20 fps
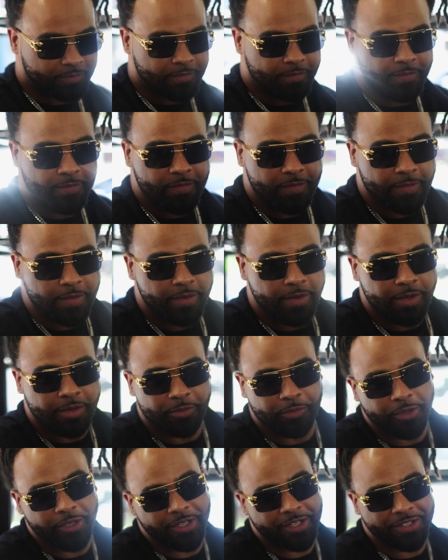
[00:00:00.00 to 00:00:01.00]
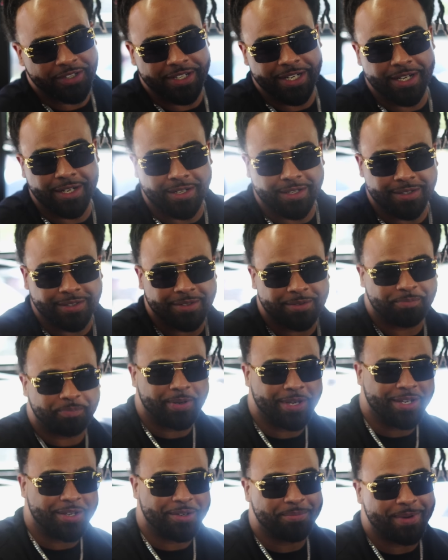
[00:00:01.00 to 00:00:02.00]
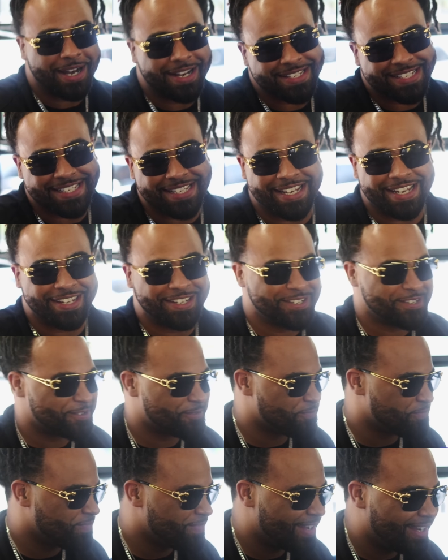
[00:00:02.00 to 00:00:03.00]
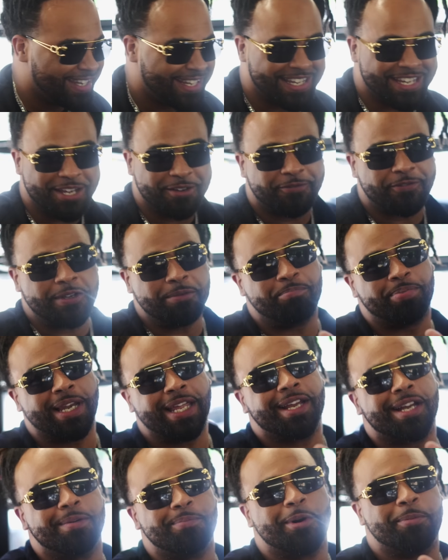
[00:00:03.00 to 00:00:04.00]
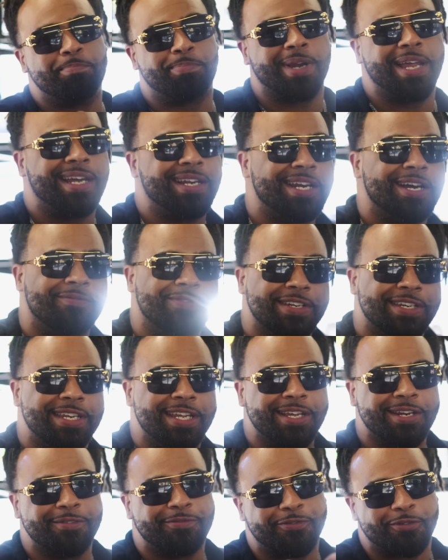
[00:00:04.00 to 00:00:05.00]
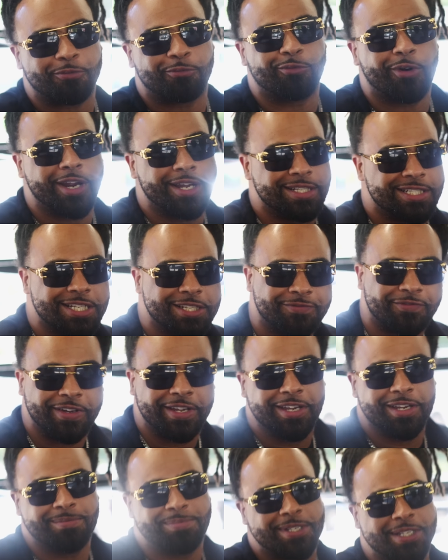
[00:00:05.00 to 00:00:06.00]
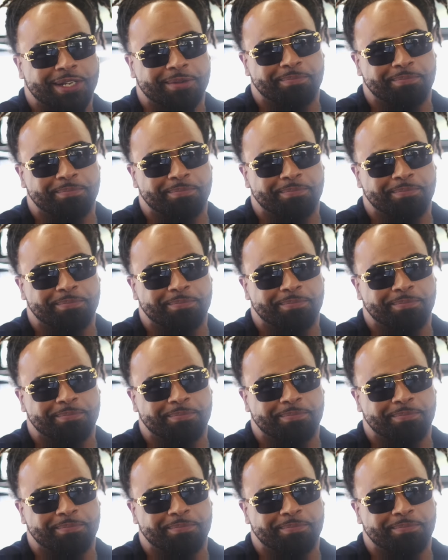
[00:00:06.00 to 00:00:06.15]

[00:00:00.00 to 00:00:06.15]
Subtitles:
with the lock say, real nigga. Pete, I say, if you blink, I'm a blank. Never did it for rank. Just put M's